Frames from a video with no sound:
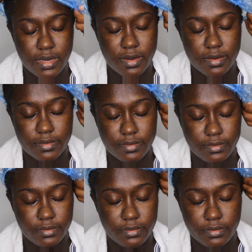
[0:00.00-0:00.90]
on the
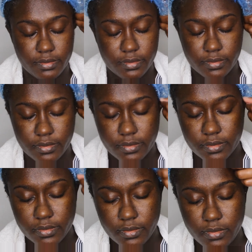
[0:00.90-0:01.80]
areas that she's
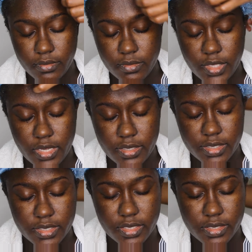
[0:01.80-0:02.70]
lost a lot of
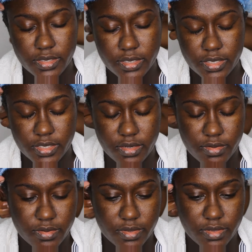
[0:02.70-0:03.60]
hair so as to
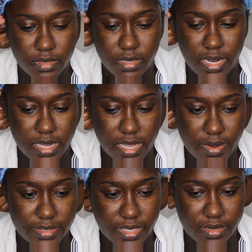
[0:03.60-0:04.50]
stimulate hair
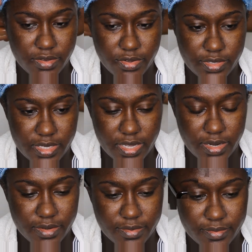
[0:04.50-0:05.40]
growth in those areas.